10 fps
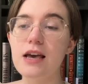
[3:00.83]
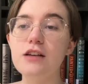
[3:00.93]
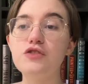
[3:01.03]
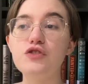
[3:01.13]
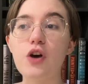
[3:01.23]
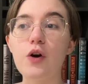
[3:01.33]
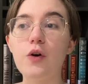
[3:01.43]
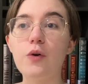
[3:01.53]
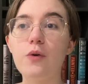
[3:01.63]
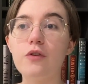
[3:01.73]

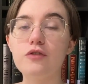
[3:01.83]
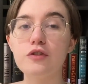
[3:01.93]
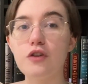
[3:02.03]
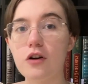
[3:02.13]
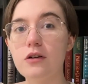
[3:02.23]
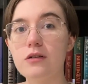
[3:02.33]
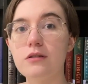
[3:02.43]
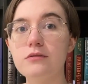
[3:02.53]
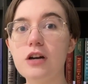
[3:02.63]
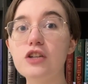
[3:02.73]
So the
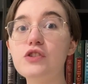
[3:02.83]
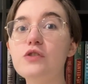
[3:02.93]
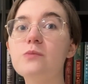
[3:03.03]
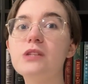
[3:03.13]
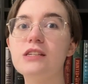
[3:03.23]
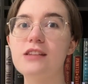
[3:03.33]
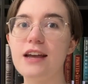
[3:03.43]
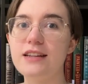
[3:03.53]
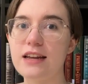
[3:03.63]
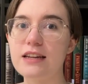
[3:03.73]
girl assumes his
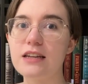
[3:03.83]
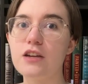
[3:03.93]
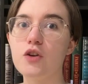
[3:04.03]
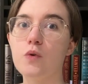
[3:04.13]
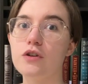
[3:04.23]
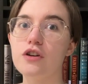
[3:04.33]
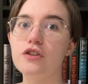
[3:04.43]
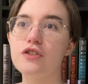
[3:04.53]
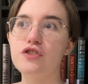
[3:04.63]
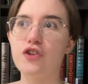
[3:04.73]
identity in order
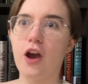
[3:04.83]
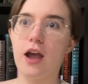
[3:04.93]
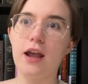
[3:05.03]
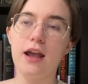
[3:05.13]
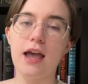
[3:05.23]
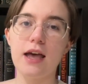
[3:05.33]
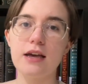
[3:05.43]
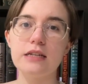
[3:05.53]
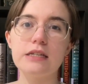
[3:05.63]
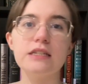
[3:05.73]
to try
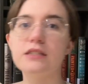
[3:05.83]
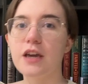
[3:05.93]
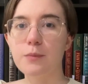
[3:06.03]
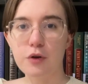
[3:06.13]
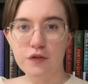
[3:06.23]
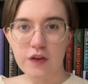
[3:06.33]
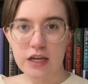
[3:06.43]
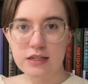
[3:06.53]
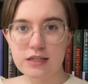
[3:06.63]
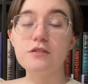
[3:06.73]
and escape her
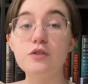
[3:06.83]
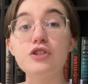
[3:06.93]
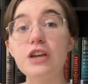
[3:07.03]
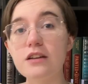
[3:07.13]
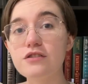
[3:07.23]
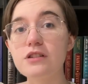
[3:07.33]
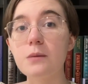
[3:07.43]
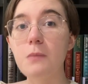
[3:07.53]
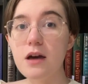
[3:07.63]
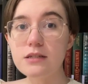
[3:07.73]
fate. So she enters a
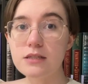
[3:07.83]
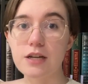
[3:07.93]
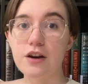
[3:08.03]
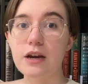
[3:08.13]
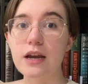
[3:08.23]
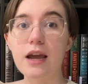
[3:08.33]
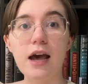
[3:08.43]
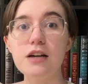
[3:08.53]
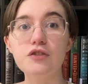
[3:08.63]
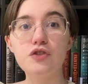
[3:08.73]
monastery
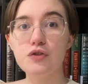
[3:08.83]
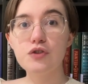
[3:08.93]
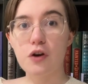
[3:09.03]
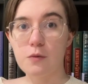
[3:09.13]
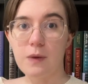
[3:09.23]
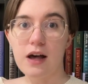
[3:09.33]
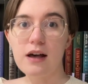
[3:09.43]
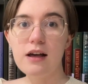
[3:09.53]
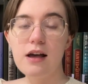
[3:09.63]
as Zhu Chongba,